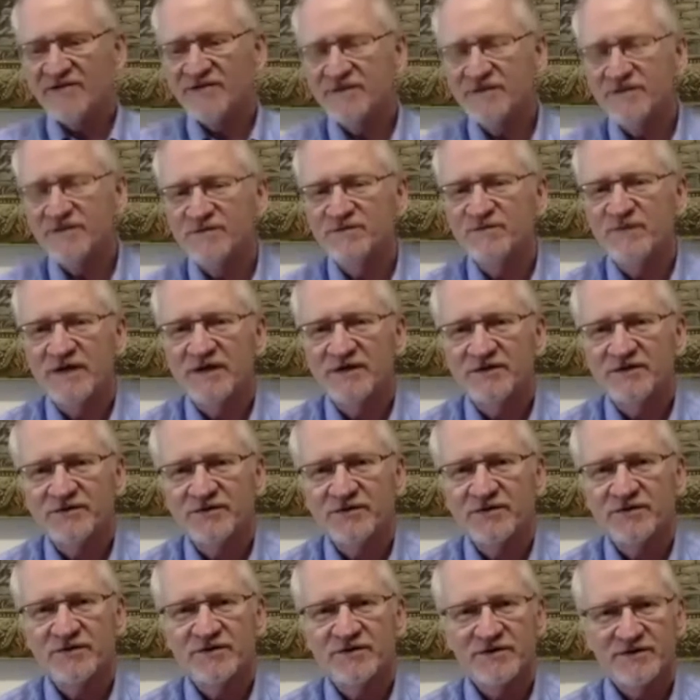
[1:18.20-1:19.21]

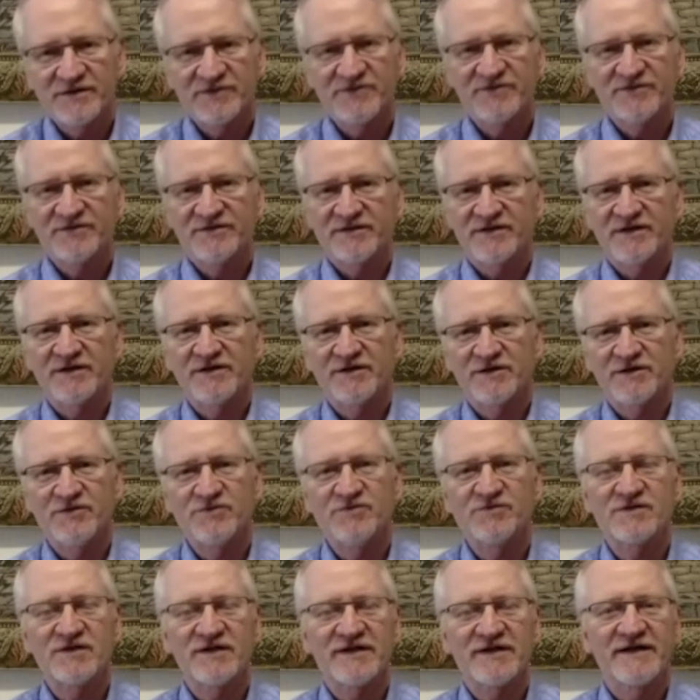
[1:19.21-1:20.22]
dispenser is
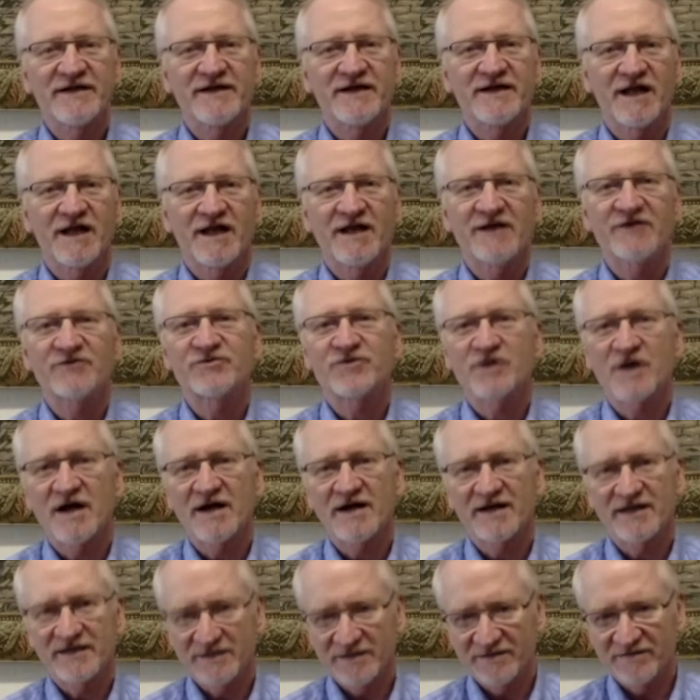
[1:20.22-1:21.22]
usually an
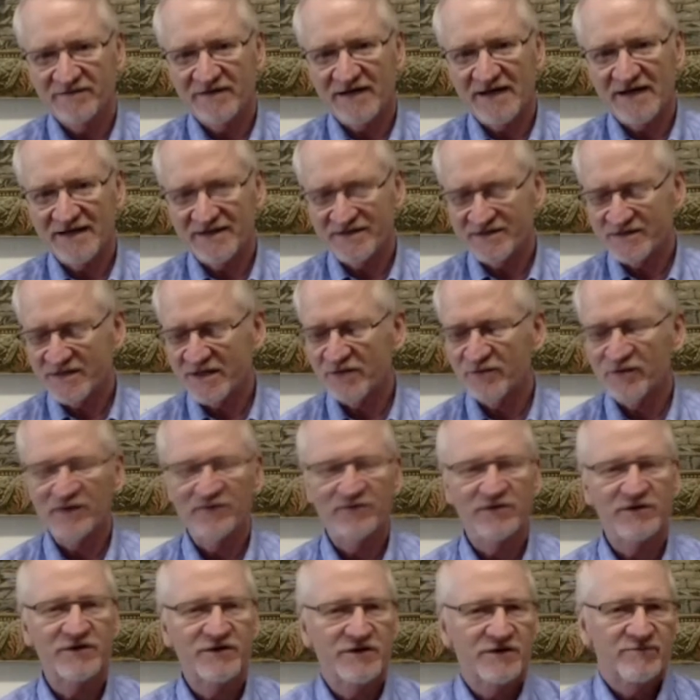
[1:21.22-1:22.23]
electronic device, however,
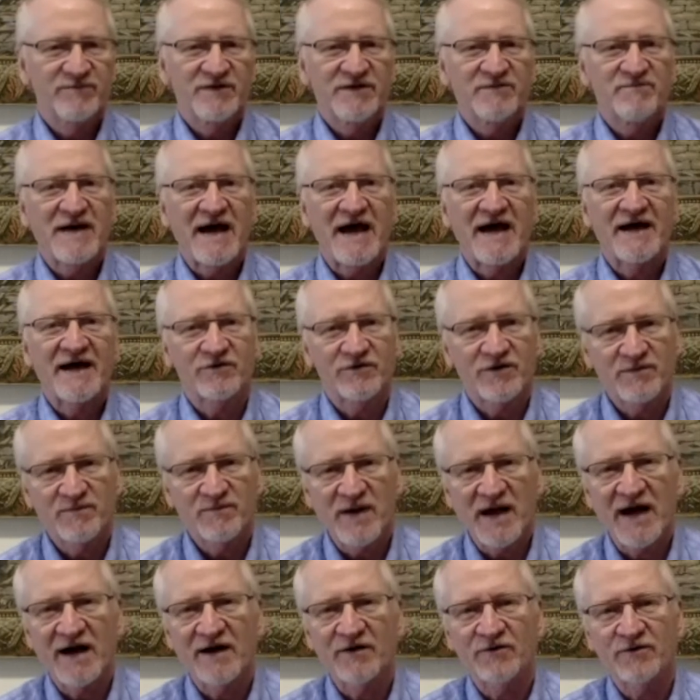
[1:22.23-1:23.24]
it could be battery
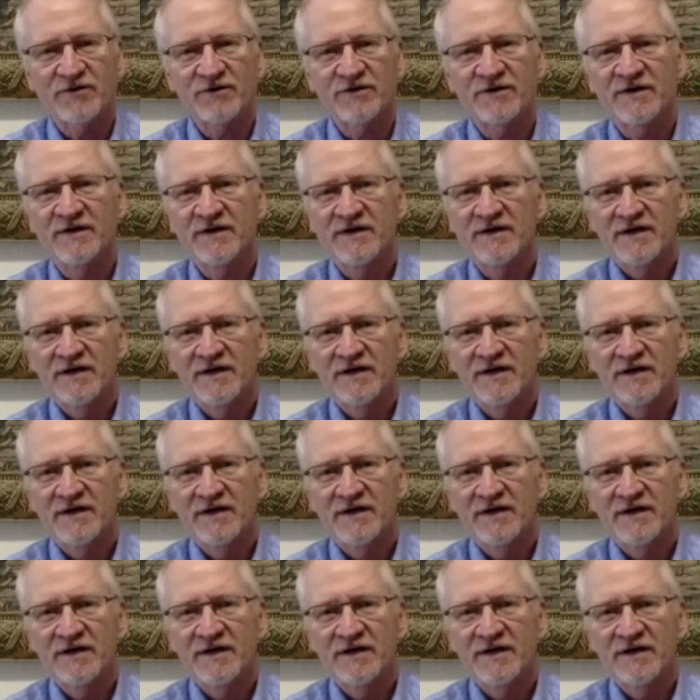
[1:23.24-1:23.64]
powered,